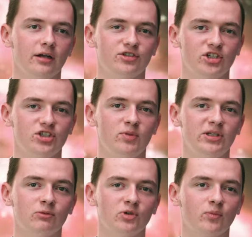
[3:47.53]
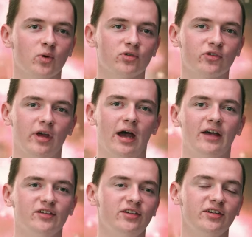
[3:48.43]
ChatGPT response
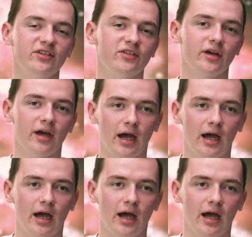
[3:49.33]
as it is.